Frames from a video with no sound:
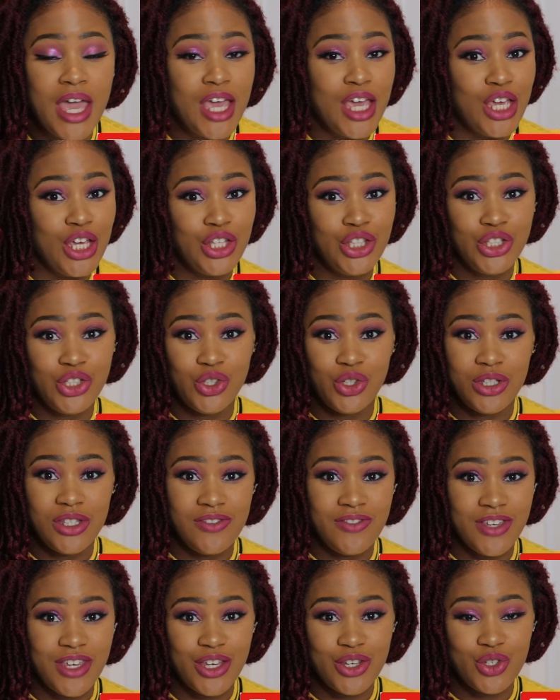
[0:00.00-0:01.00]
hit the
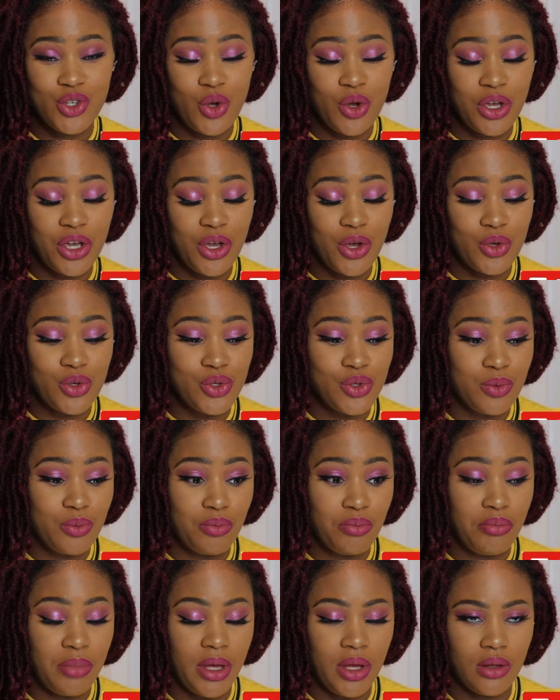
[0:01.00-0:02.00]
notification
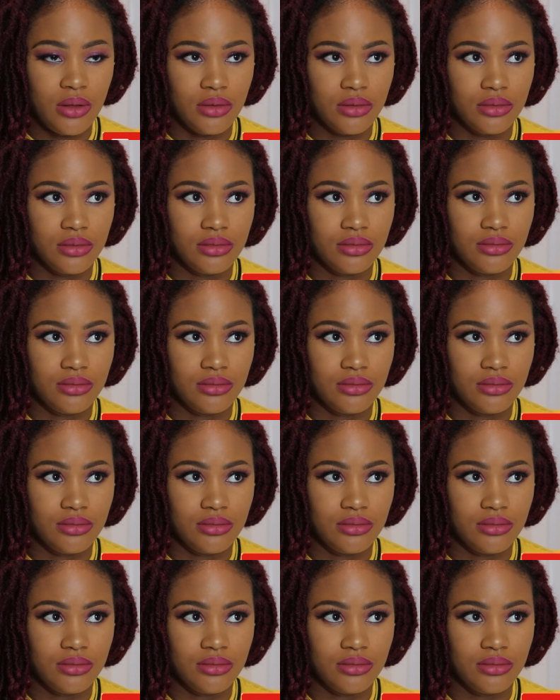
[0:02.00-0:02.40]
bell